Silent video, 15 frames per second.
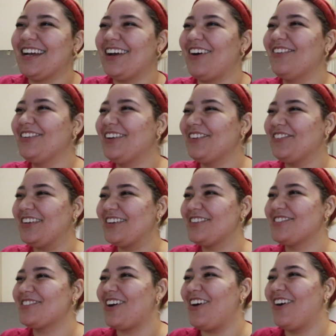Oh, your
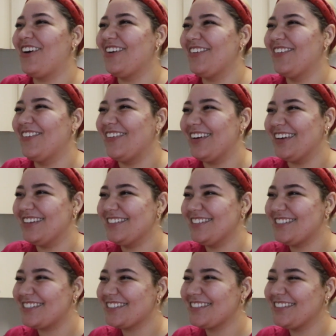fingers are orange.